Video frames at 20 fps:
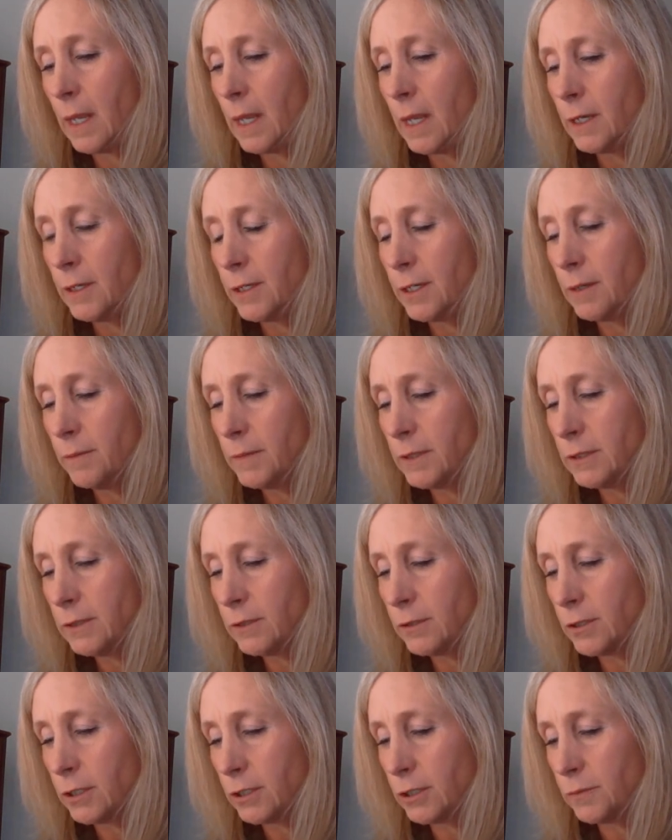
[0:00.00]
Dear
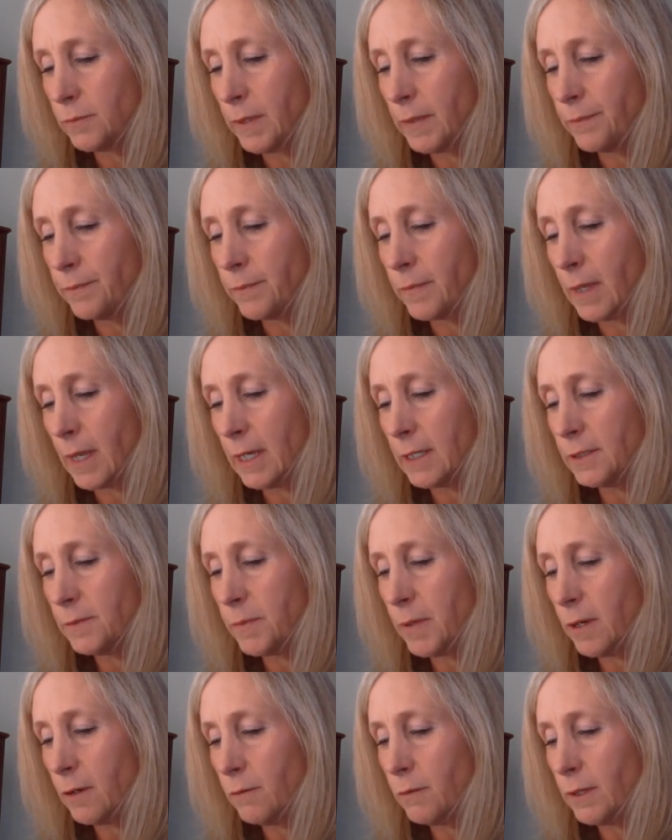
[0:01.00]
Mr. Tushman, I
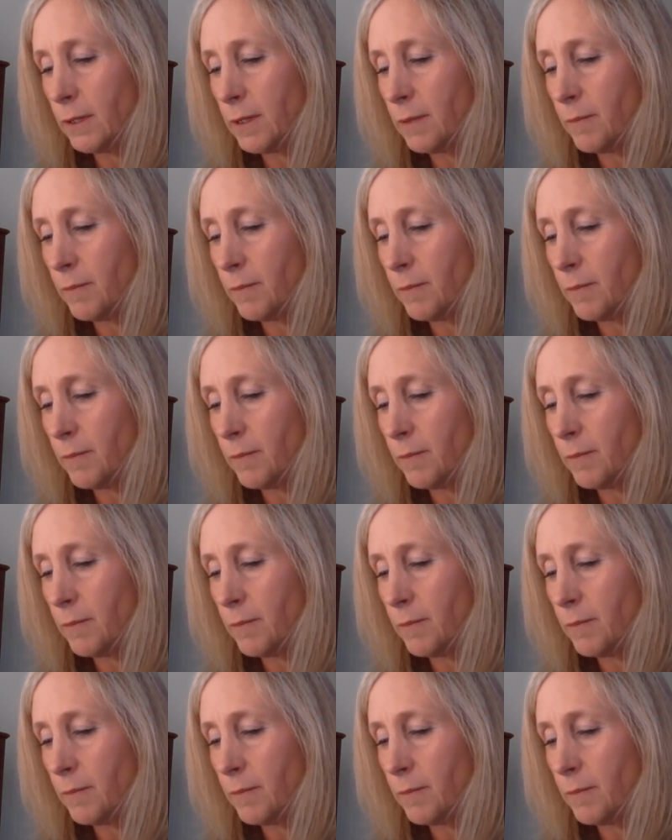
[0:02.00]
spoke with